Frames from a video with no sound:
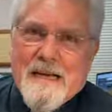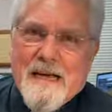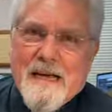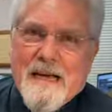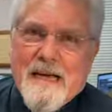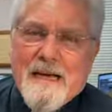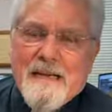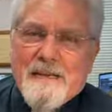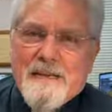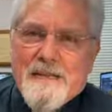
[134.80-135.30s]

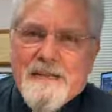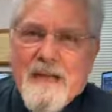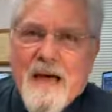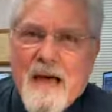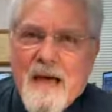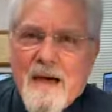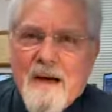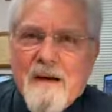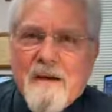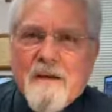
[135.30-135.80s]
And
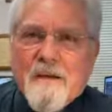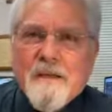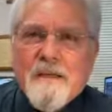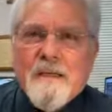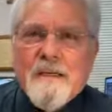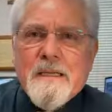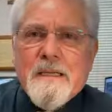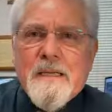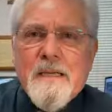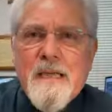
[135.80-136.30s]
now
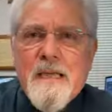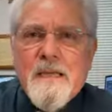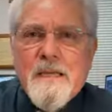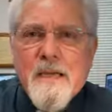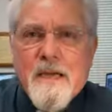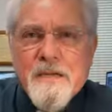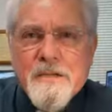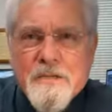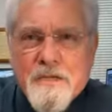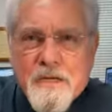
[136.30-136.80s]
he
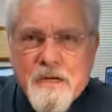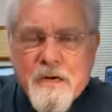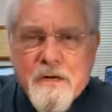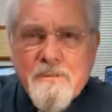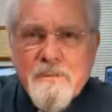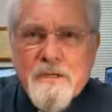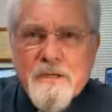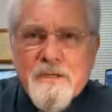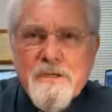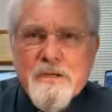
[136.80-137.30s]
has
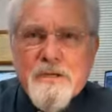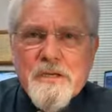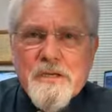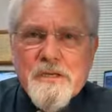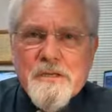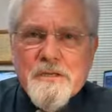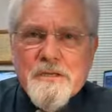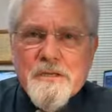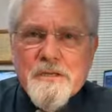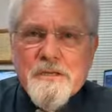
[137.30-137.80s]
come to
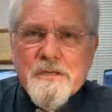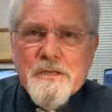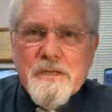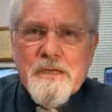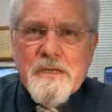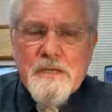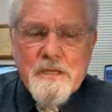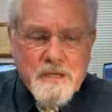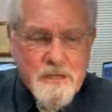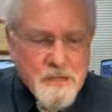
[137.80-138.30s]
Jesus.
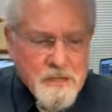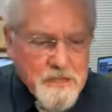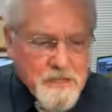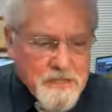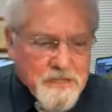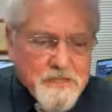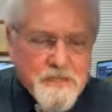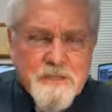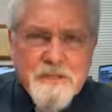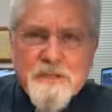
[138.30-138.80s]

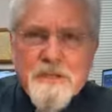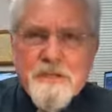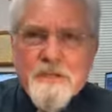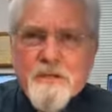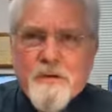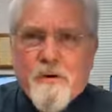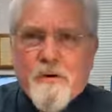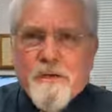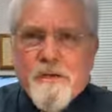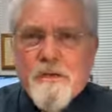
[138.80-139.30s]
Jesus
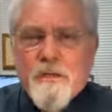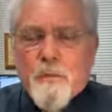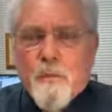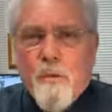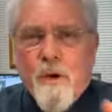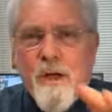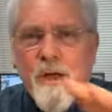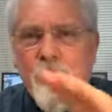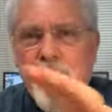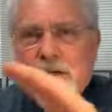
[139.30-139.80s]
is on his
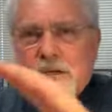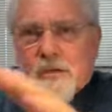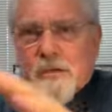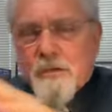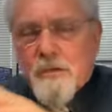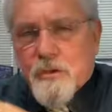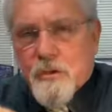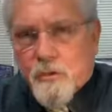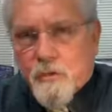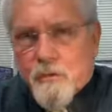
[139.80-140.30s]
way
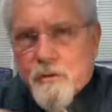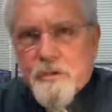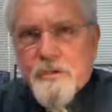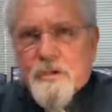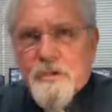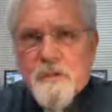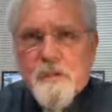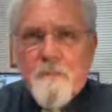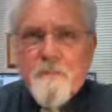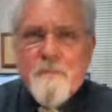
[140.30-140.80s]
to
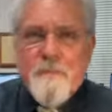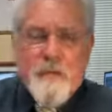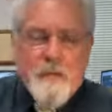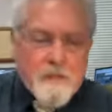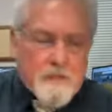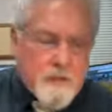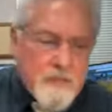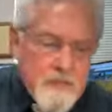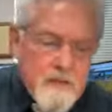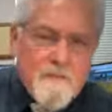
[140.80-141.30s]
Jerusalem,
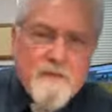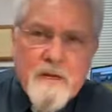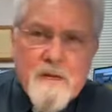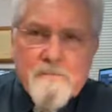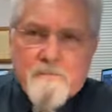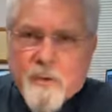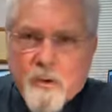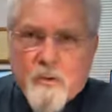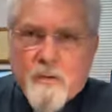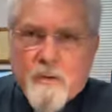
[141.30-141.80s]

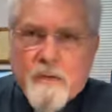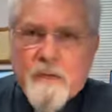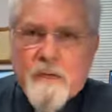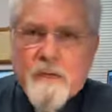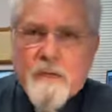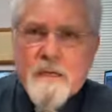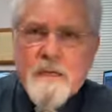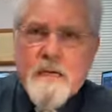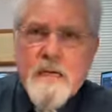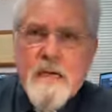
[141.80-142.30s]
leaving
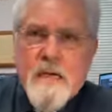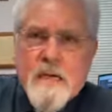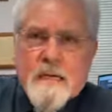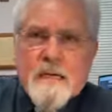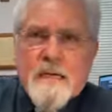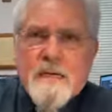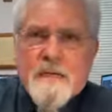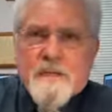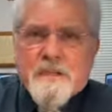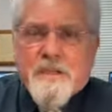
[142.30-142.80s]
Perea.
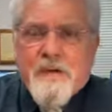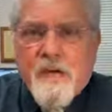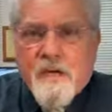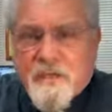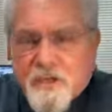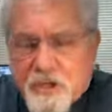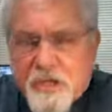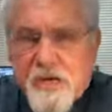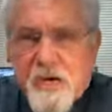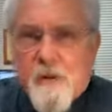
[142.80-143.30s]
He is
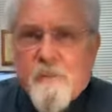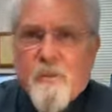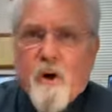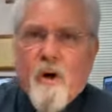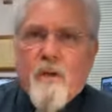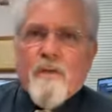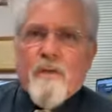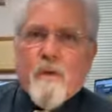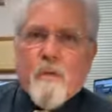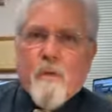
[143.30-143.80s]
catching him
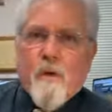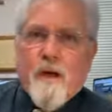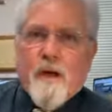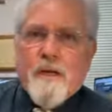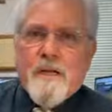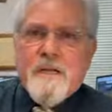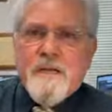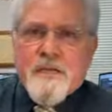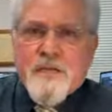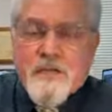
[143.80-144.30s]
on the
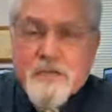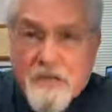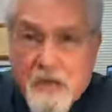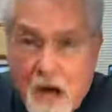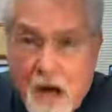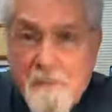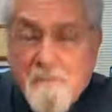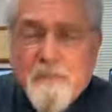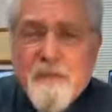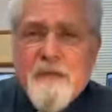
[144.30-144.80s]
way,
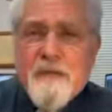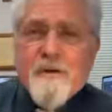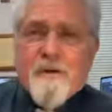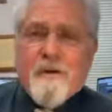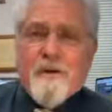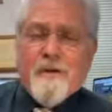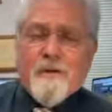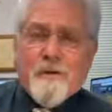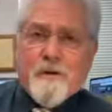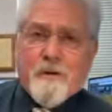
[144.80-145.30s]
stopping
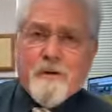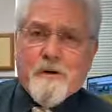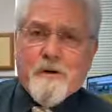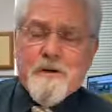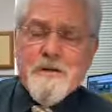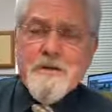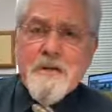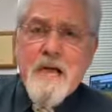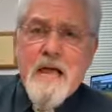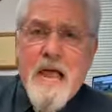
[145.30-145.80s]
our
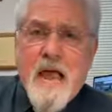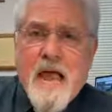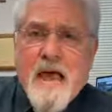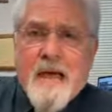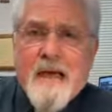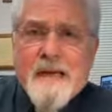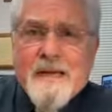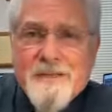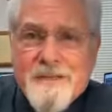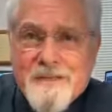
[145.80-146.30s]
Lord,
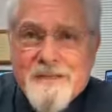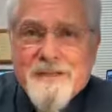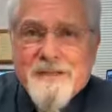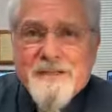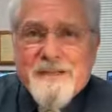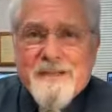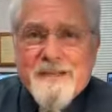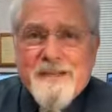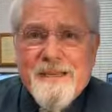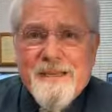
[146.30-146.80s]
and
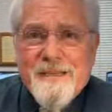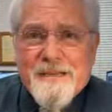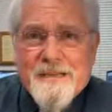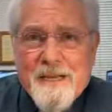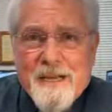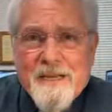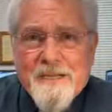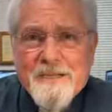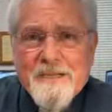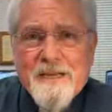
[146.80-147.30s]
he's
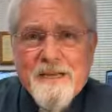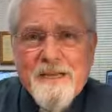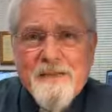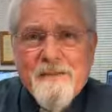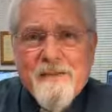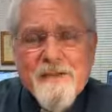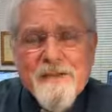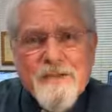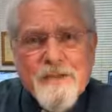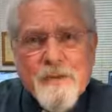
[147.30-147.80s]

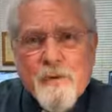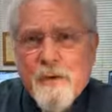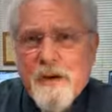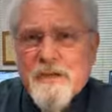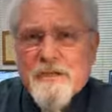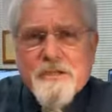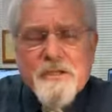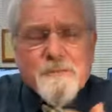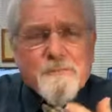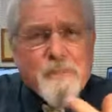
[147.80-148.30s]
asking this
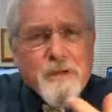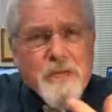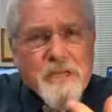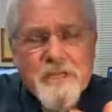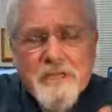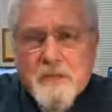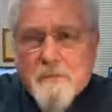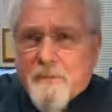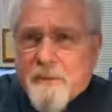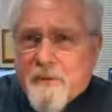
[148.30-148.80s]
question, but
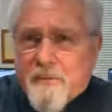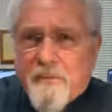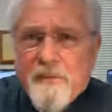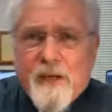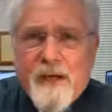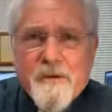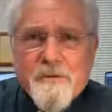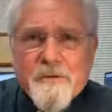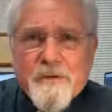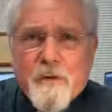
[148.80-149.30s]
it's a
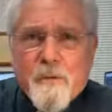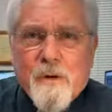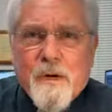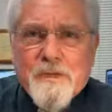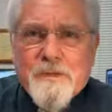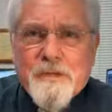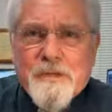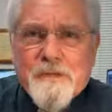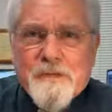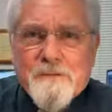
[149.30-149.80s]
profound
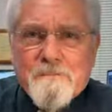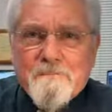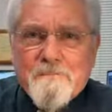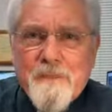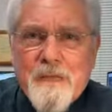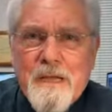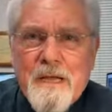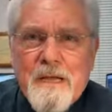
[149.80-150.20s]
question.